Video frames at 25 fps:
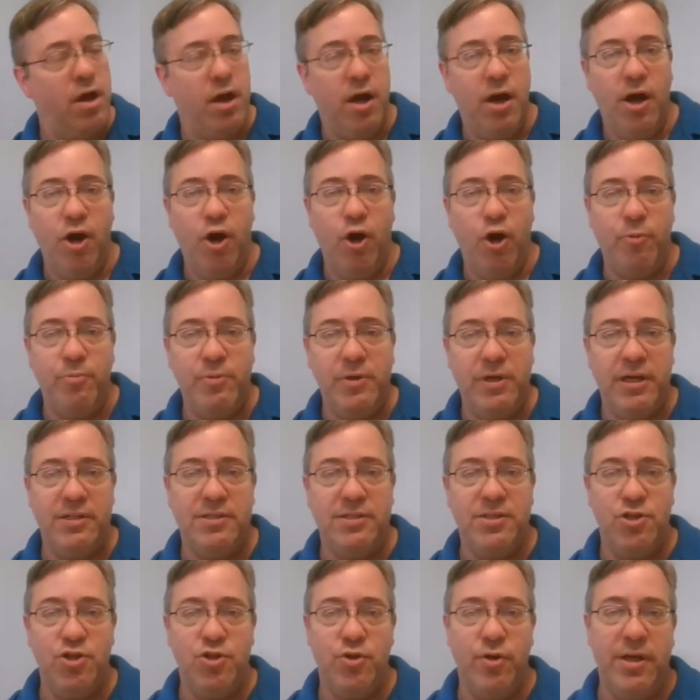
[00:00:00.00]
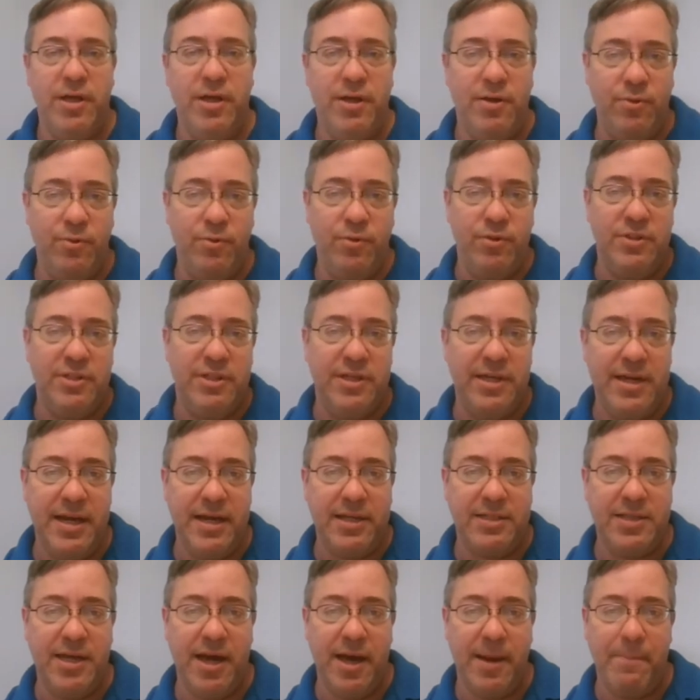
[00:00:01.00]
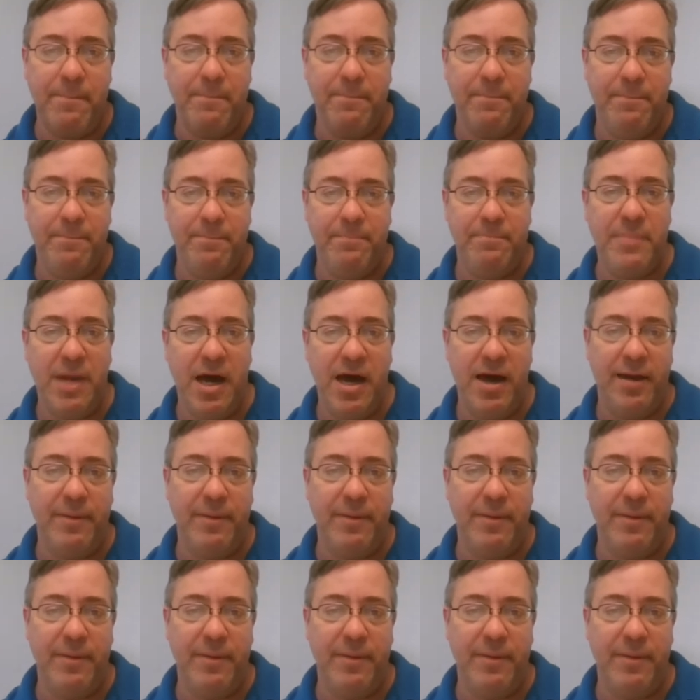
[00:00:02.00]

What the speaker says: Hope you kids enjoyed it. We'll see you next time. Bye.